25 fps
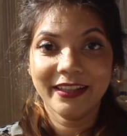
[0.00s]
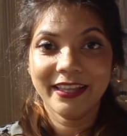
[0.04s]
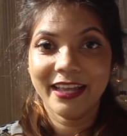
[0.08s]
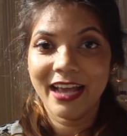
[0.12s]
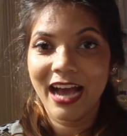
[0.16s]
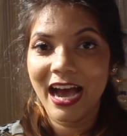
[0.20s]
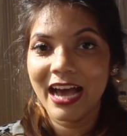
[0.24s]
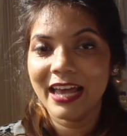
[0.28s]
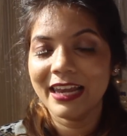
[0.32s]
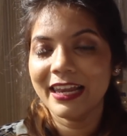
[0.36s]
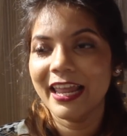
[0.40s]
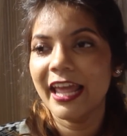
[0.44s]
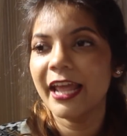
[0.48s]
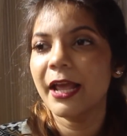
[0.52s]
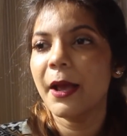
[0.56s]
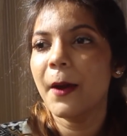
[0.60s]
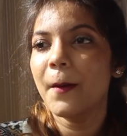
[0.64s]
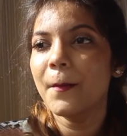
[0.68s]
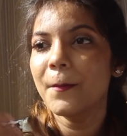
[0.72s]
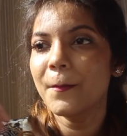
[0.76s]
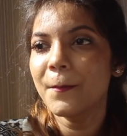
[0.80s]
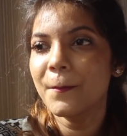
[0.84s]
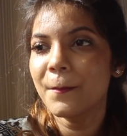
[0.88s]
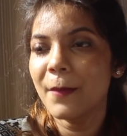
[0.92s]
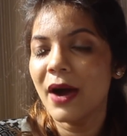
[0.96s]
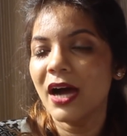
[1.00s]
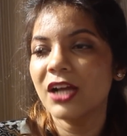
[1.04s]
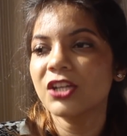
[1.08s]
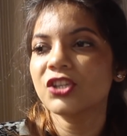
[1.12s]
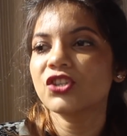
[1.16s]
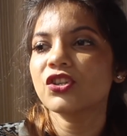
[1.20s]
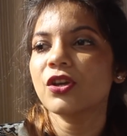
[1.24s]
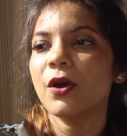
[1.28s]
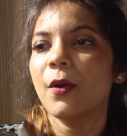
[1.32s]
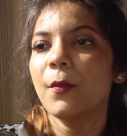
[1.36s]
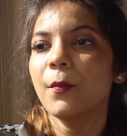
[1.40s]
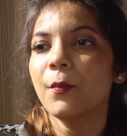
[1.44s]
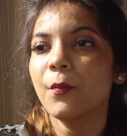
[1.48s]
they are like
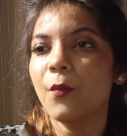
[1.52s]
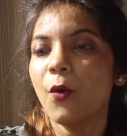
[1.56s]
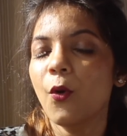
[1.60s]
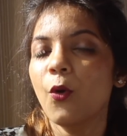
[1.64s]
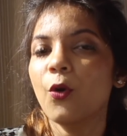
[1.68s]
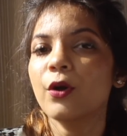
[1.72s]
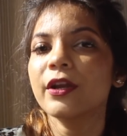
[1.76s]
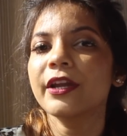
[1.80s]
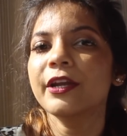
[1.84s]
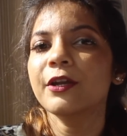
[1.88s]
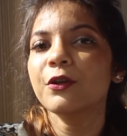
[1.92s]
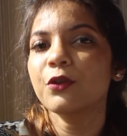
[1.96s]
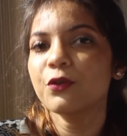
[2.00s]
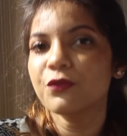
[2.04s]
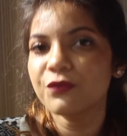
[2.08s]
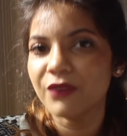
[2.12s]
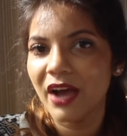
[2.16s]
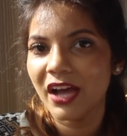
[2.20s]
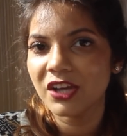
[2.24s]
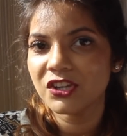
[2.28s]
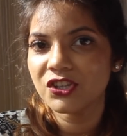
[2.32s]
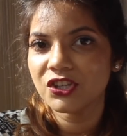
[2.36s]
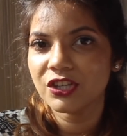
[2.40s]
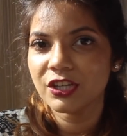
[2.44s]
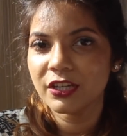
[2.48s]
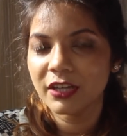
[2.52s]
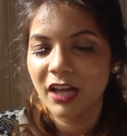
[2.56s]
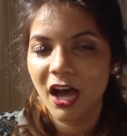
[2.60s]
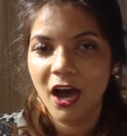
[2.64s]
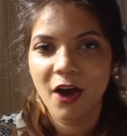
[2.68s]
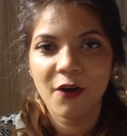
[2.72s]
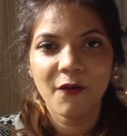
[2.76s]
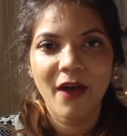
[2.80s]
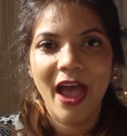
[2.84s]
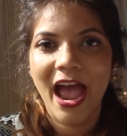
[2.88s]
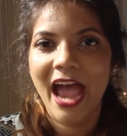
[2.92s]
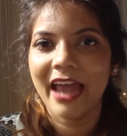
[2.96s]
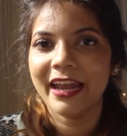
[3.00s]
much more into fashion
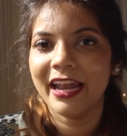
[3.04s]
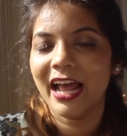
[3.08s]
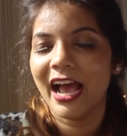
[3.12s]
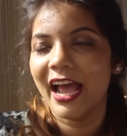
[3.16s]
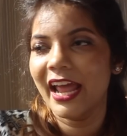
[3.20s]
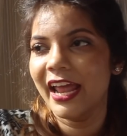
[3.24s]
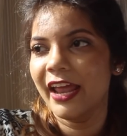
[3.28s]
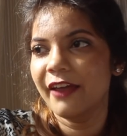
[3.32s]
now, and